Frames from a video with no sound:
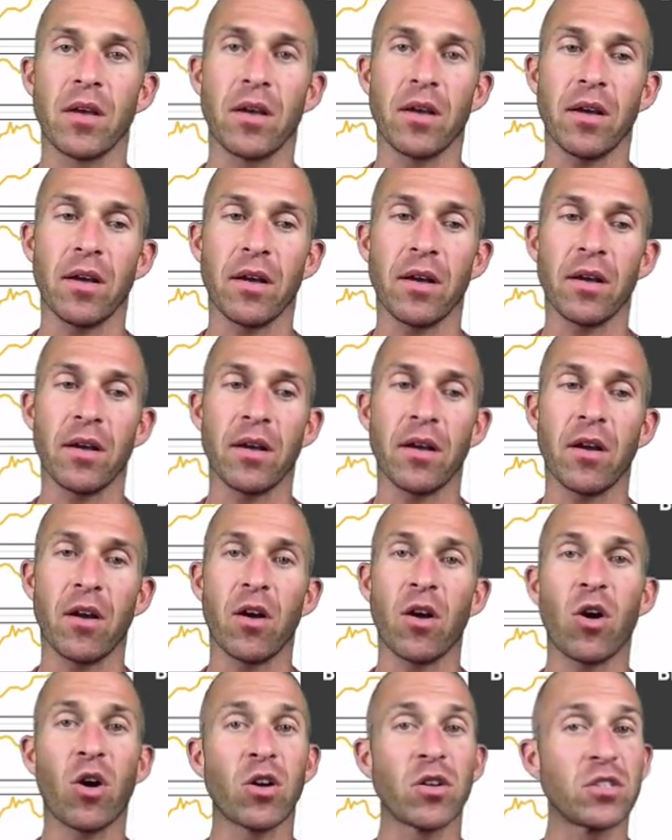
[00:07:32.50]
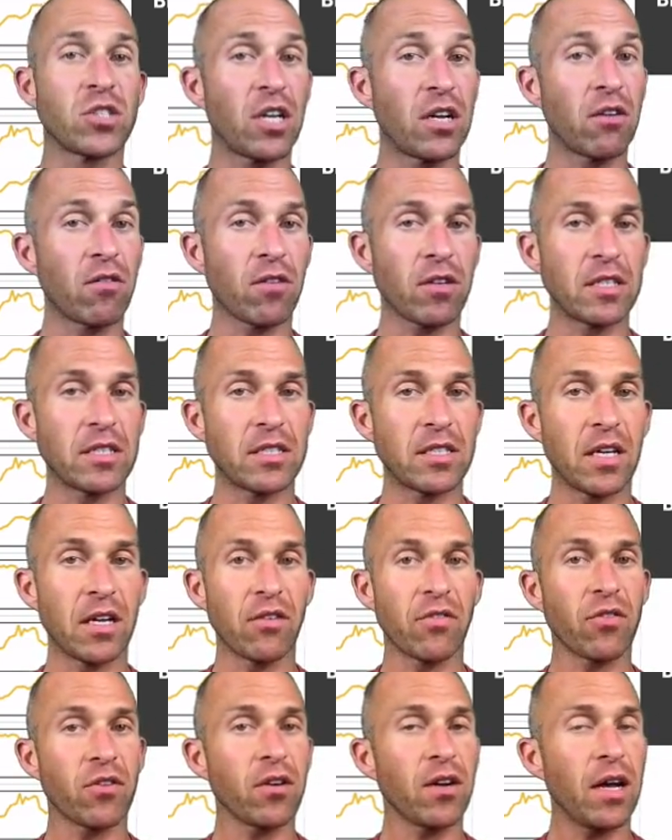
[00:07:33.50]
uh, are generally
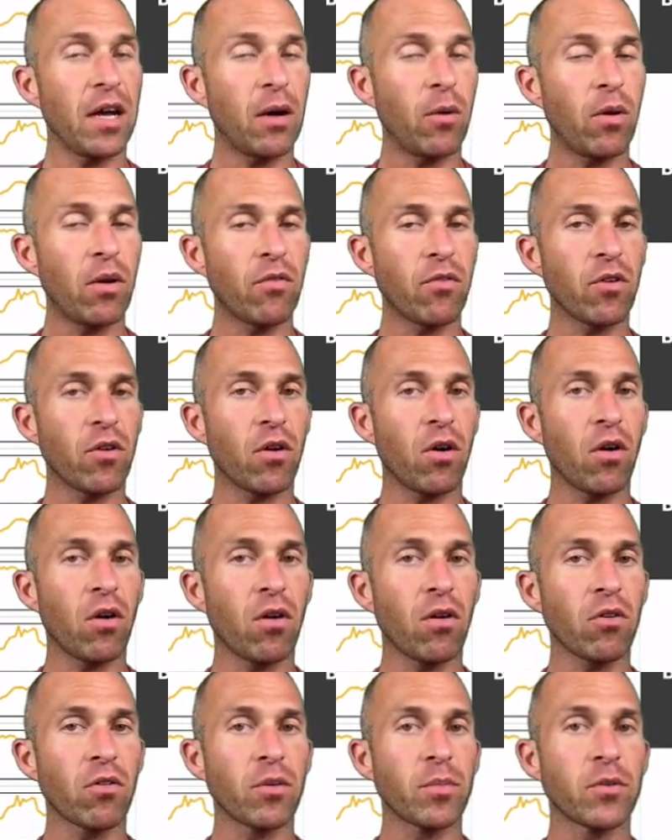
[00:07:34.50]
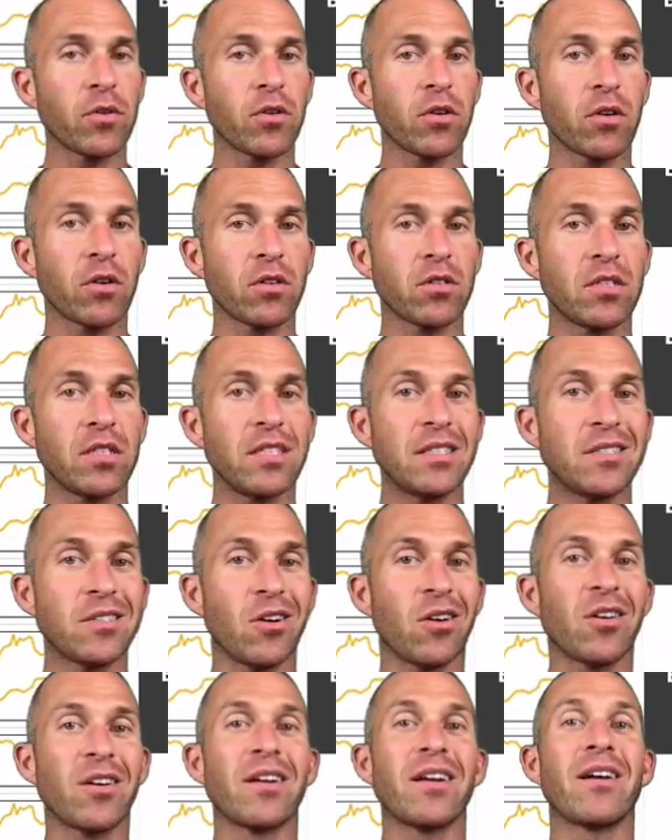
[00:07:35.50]
safer. However, all cryptocurrencies
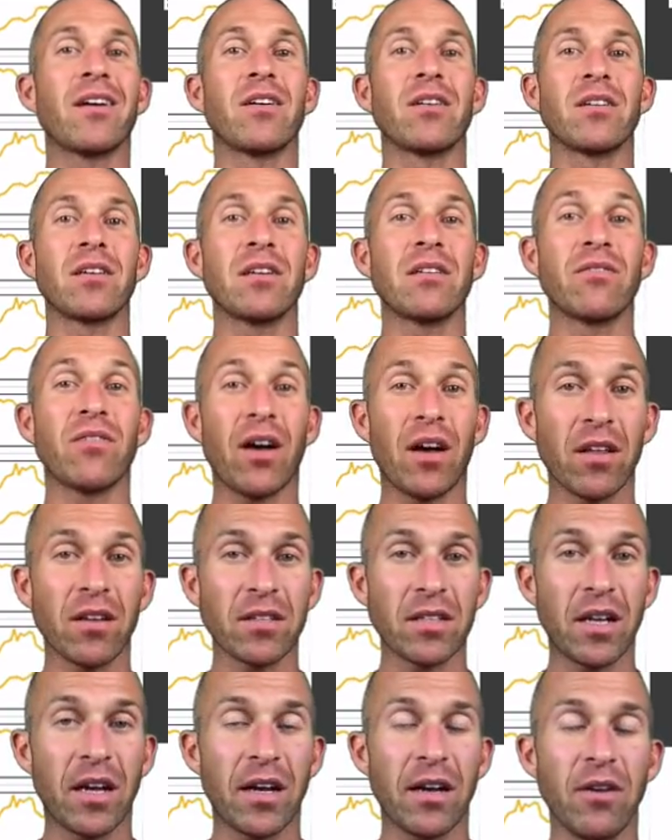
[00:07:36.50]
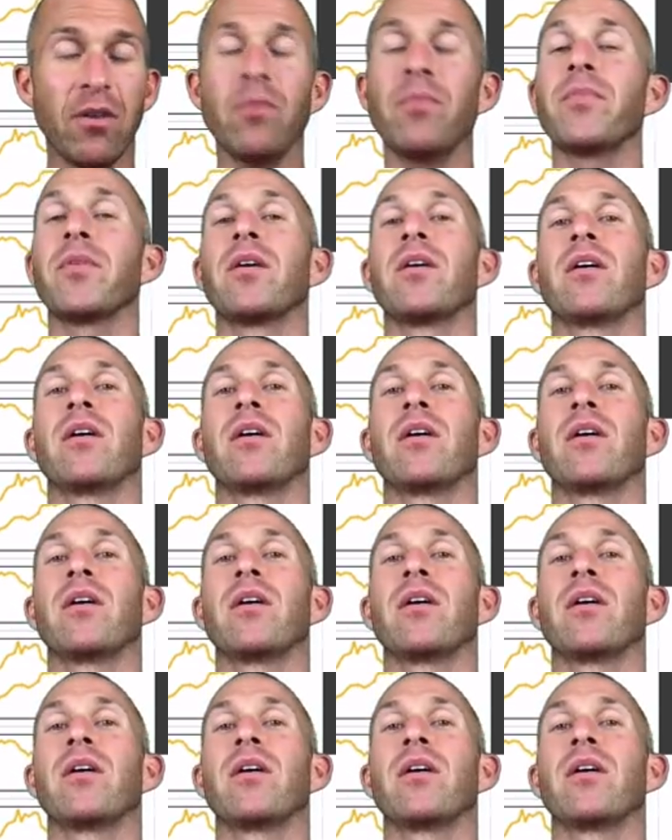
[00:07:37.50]
are inherently volatile.